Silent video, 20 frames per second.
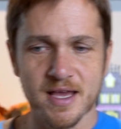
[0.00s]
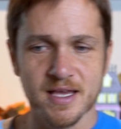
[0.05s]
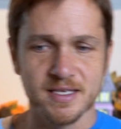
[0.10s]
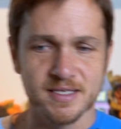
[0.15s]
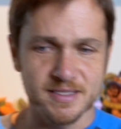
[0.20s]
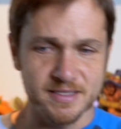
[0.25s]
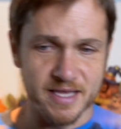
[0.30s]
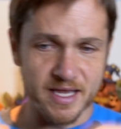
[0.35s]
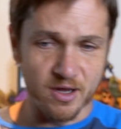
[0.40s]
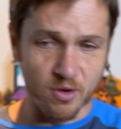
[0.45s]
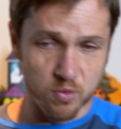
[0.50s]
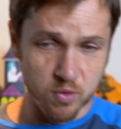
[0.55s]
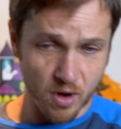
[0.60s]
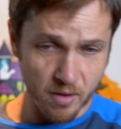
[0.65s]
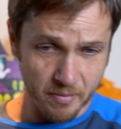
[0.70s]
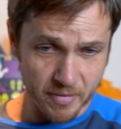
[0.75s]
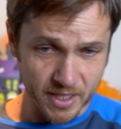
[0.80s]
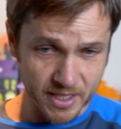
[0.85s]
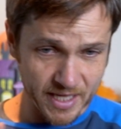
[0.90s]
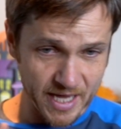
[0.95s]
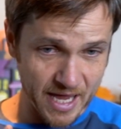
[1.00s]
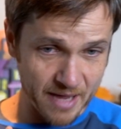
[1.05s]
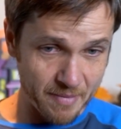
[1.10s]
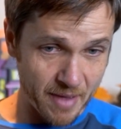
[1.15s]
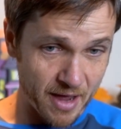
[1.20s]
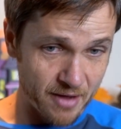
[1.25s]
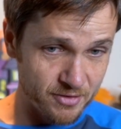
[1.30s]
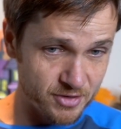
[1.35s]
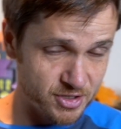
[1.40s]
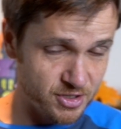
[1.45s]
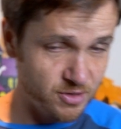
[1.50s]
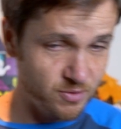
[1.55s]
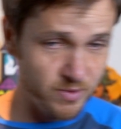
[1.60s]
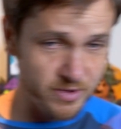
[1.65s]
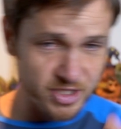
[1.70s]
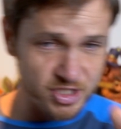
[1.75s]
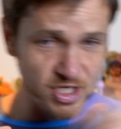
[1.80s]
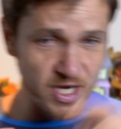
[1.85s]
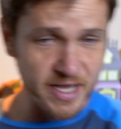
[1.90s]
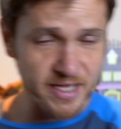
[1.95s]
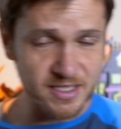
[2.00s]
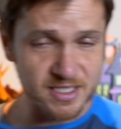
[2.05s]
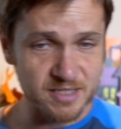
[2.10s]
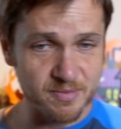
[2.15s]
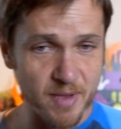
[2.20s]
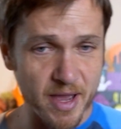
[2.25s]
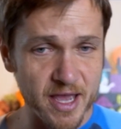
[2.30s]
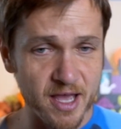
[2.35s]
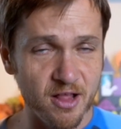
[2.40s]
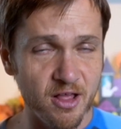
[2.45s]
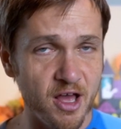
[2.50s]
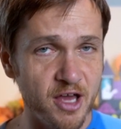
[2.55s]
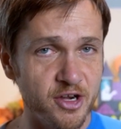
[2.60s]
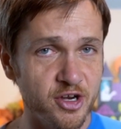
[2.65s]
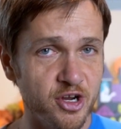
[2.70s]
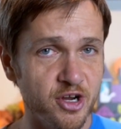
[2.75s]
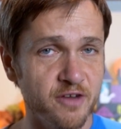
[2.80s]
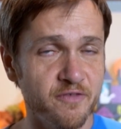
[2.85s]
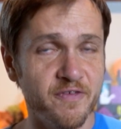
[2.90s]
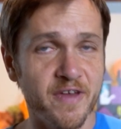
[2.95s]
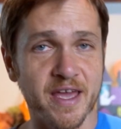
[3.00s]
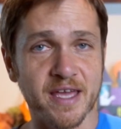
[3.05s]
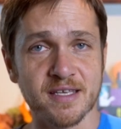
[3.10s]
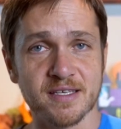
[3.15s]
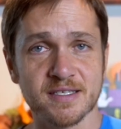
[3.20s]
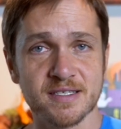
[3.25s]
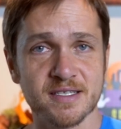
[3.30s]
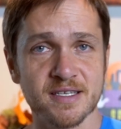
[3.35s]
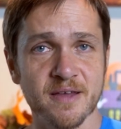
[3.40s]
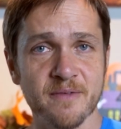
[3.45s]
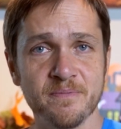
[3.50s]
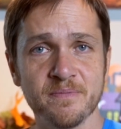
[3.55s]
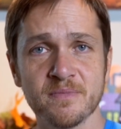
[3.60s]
Stickwoman came out with a giant smile on her face.